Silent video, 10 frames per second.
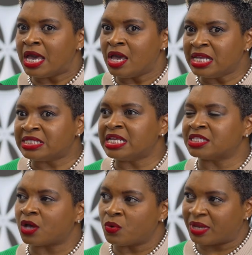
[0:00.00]
It's
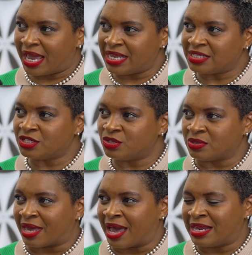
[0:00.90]
okay to do
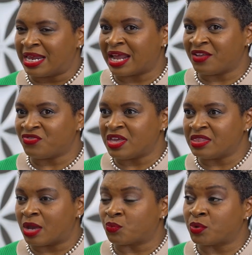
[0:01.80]
that, and I think
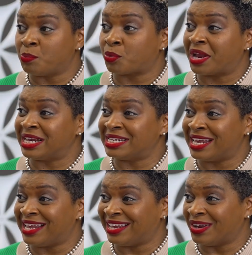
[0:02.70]
that
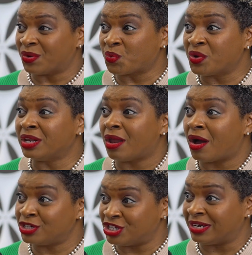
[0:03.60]
rebranding,
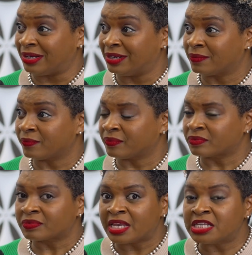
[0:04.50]
relaunching,
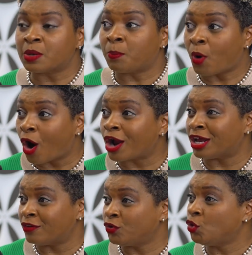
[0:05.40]
is a part
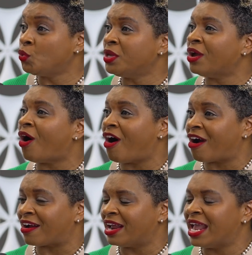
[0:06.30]
of who we
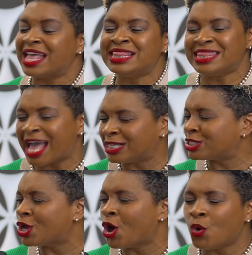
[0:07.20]
are, and
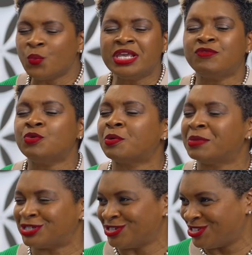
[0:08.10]
we give you
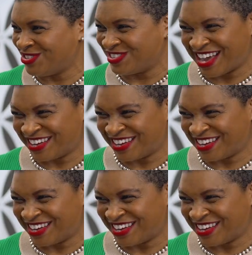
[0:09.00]
permission to do that.